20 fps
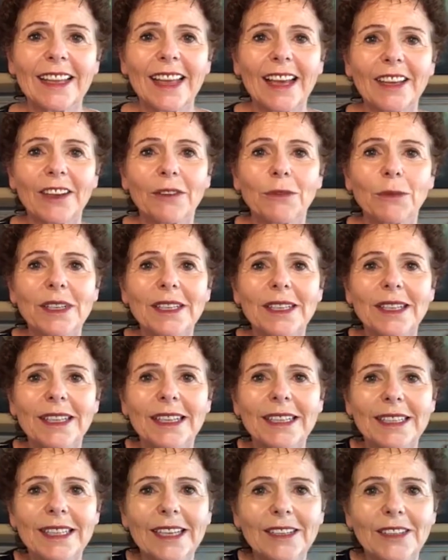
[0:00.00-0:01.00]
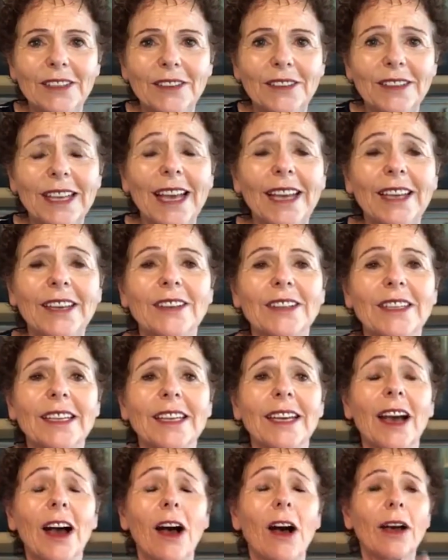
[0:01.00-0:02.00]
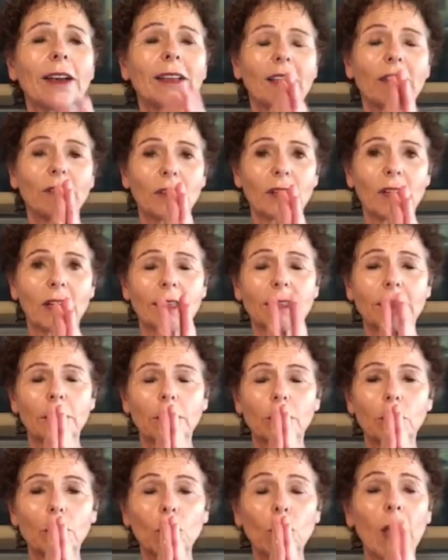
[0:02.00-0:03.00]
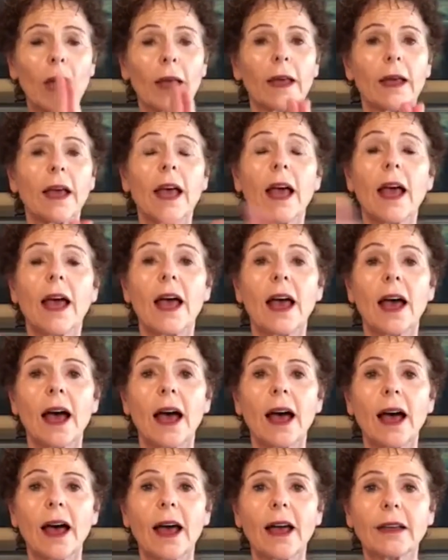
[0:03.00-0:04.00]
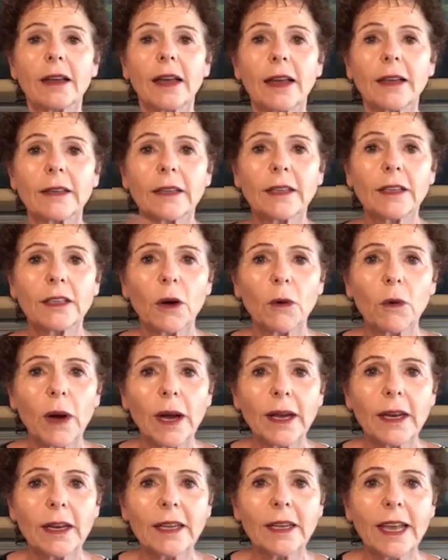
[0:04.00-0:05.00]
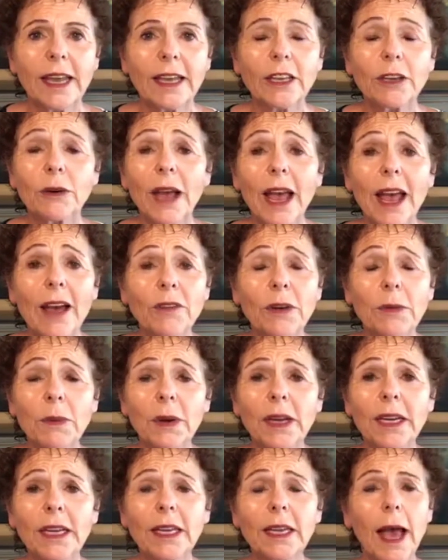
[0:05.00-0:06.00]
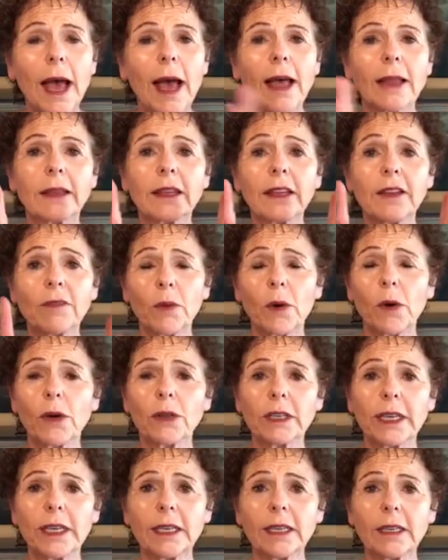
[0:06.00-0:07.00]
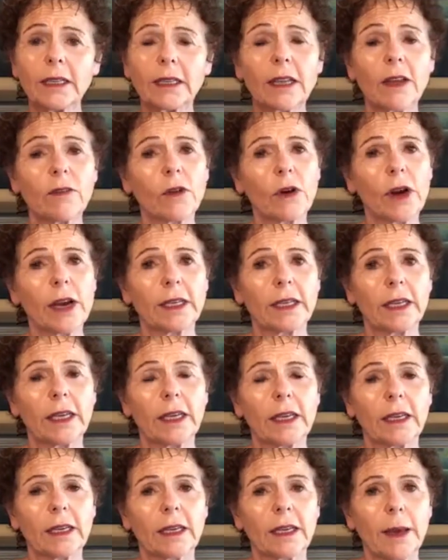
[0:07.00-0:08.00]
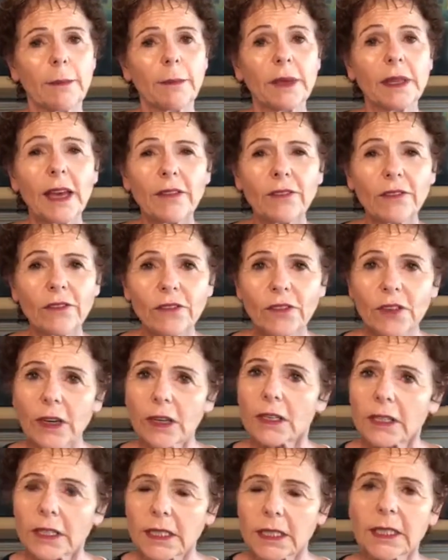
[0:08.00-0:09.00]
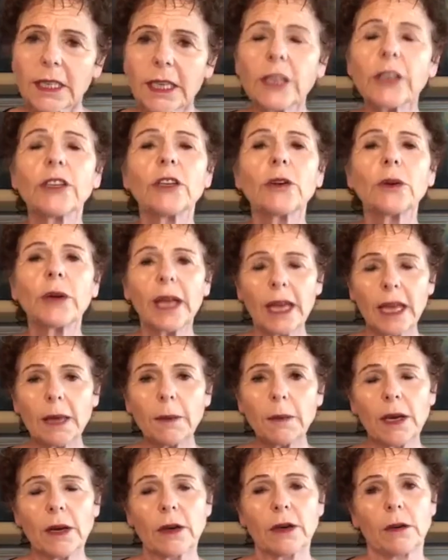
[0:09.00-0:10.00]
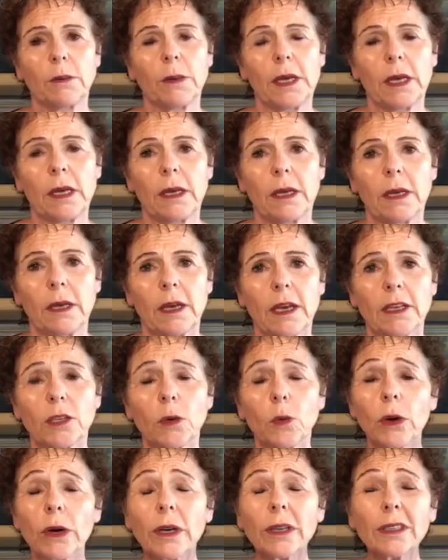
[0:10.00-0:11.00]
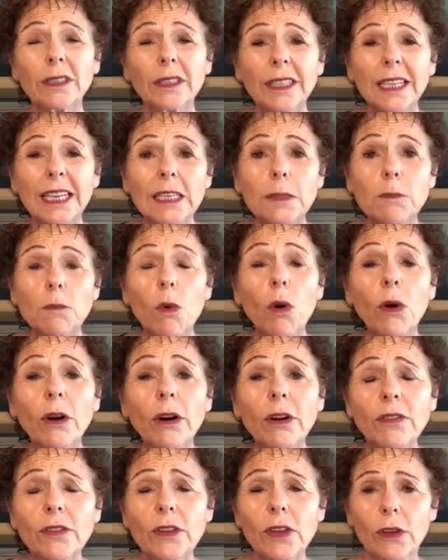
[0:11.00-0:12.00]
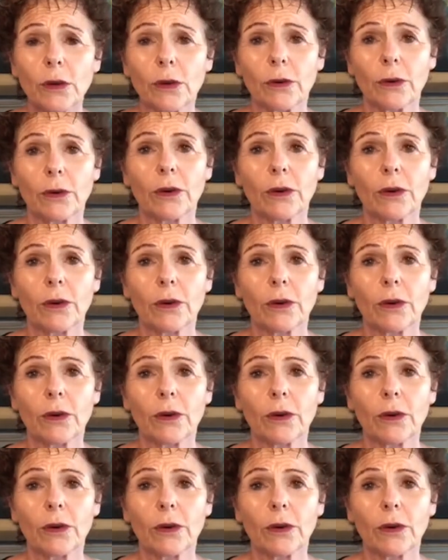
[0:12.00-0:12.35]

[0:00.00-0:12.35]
Thank you. Wist listening to. Thank you, Dee. Oh, I love you guys. Mwah. Uh, you know what? Thank you, everybody. Live boldly, love greatly. And be that fearless leader you came here to be because the world needs more of you,